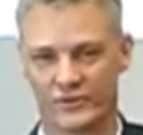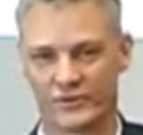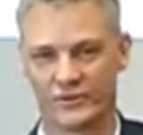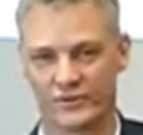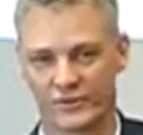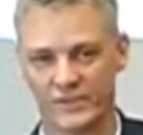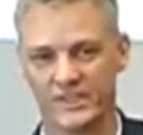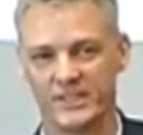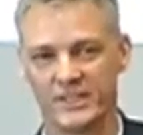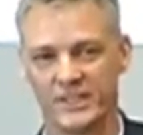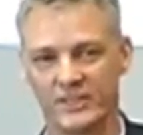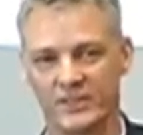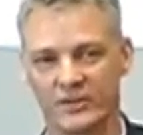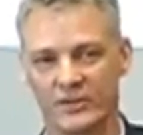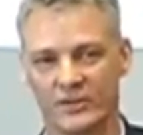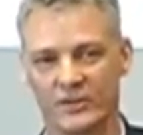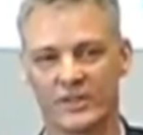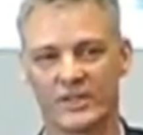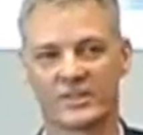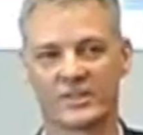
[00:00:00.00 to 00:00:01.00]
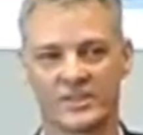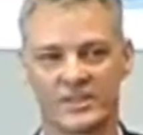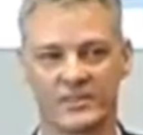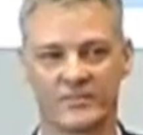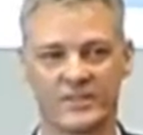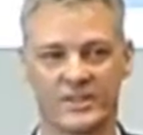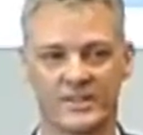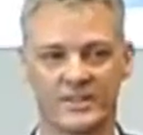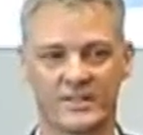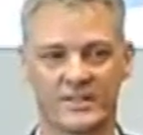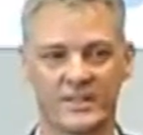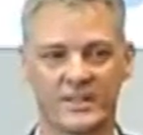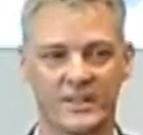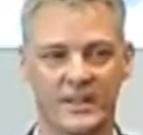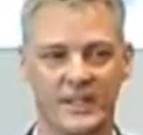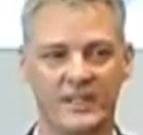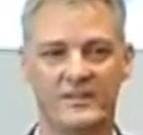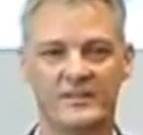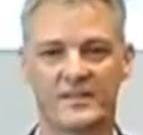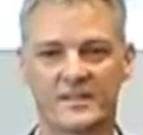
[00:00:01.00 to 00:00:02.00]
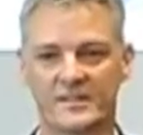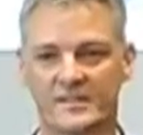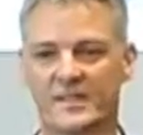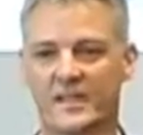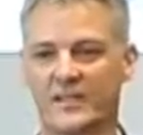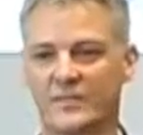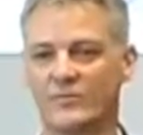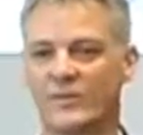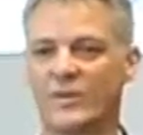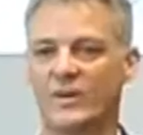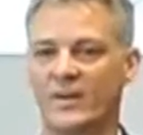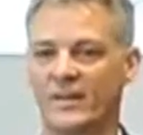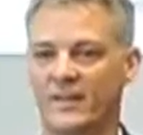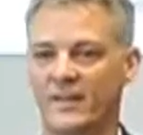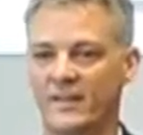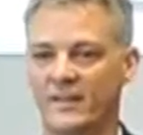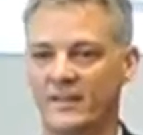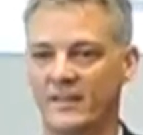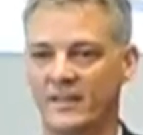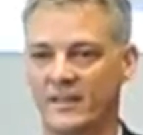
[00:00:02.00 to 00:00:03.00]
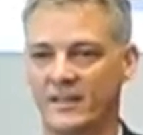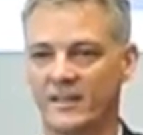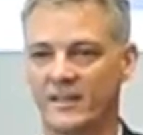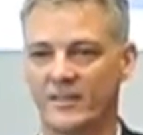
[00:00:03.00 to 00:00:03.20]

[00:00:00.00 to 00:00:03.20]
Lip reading: treating your customers in the same way,